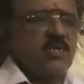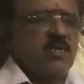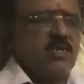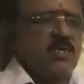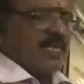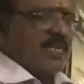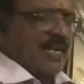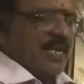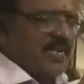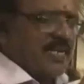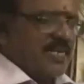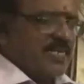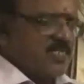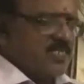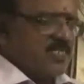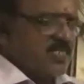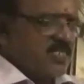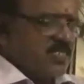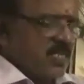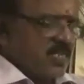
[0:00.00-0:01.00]
Sir,
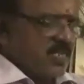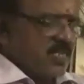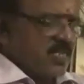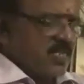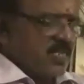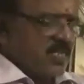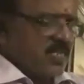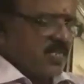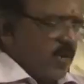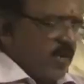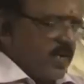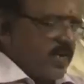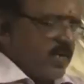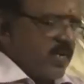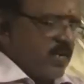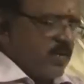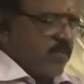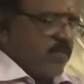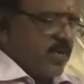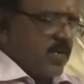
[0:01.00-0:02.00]
energy is nothing but work
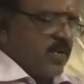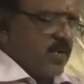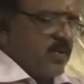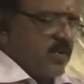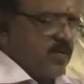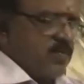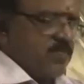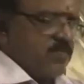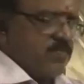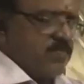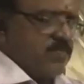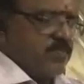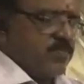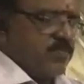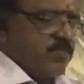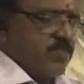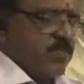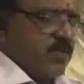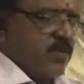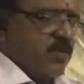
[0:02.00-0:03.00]
done,
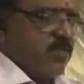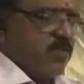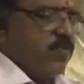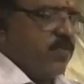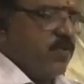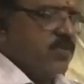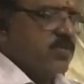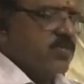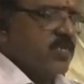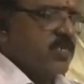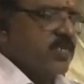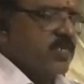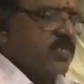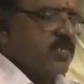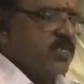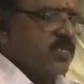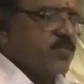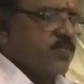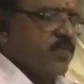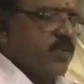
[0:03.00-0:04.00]
force into
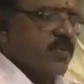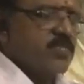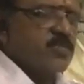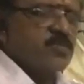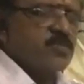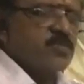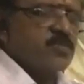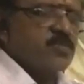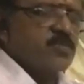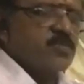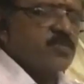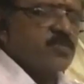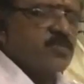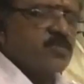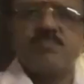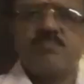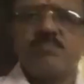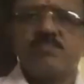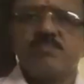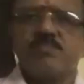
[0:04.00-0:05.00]
displacement.
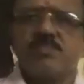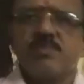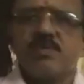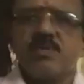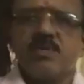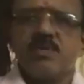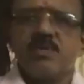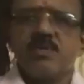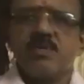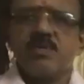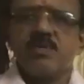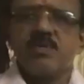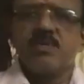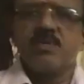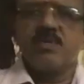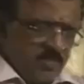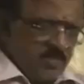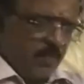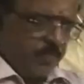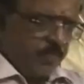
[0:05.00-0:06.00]

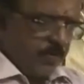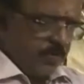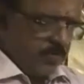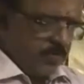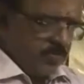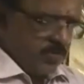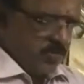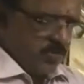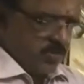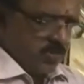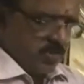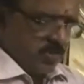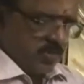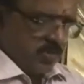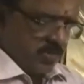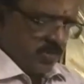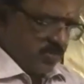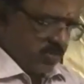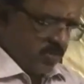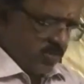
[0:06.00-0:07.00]
Suppose
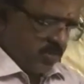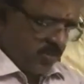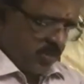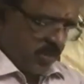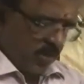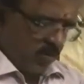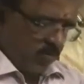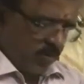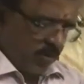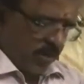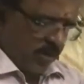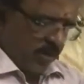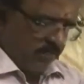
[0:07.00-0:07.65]
this is ground